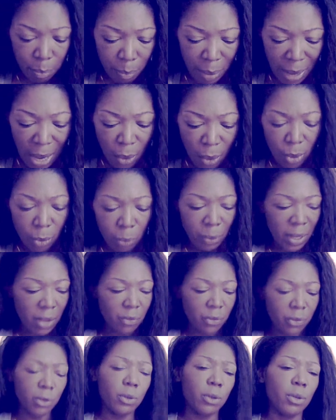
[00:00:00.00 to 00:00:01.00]

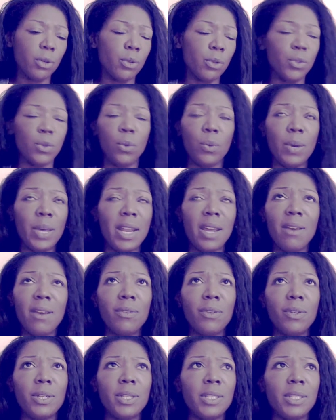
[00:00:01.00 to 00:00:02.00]
Powerpuff Girls or
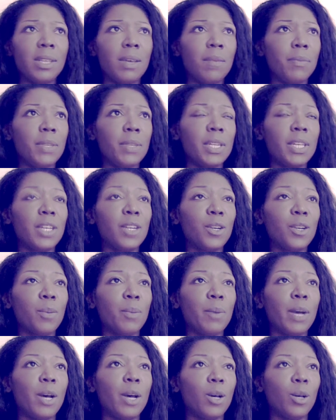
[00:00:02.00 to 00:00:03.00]
whatever. It's something here
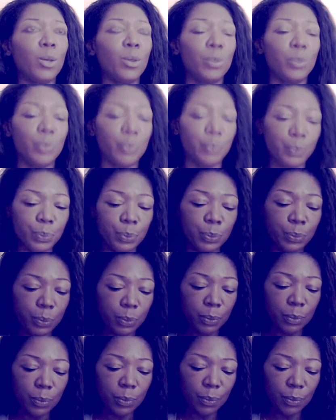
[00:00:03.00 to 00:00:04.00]
about
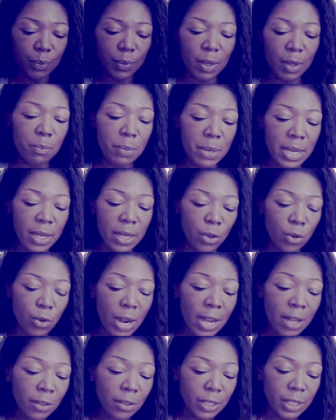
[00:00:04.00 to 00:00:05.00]
being
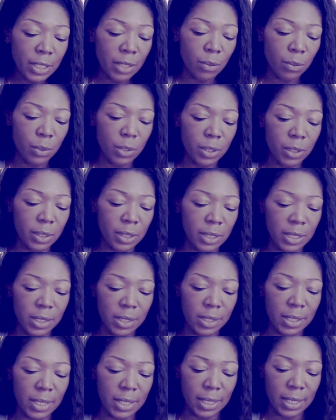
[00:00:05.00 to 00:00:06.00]
grounded and
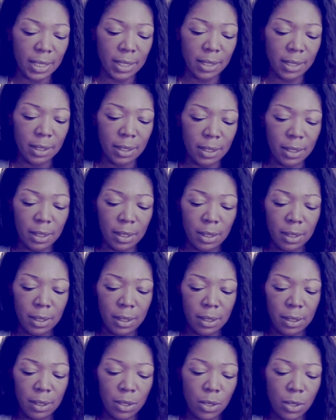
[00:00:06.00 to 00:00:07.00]
realistic,
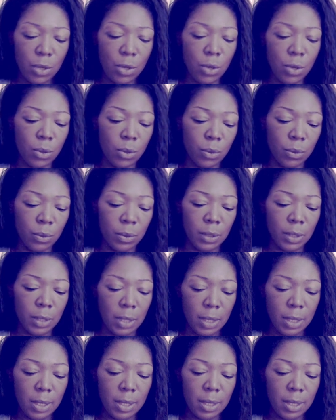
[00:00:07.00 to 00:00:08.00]
you know.
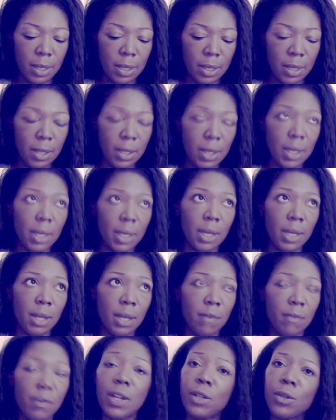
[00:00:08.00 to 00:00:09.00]

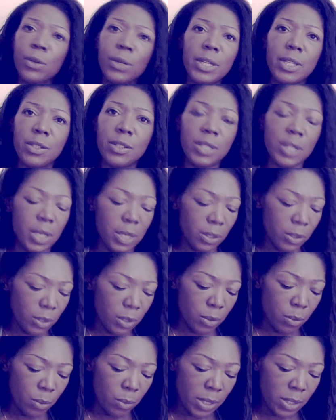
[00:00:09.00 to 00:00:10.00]
Uh, follow your
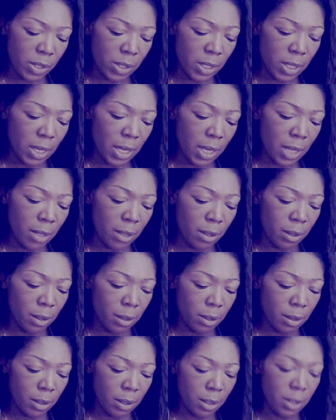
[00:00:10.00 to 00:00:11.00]
instincts once again.
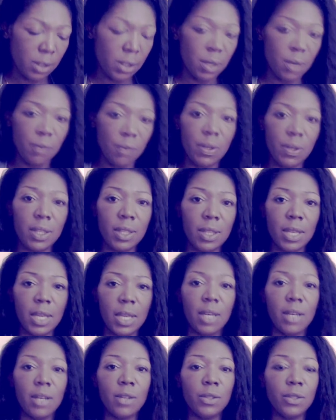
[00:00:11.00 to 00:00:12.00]
Let's see if anything
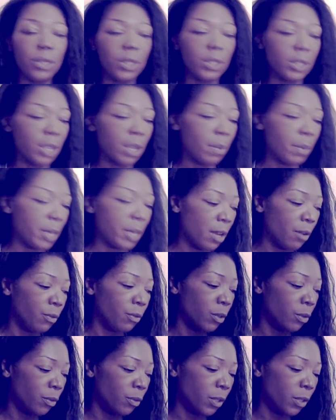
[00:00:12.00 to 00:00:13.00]
else is coming out for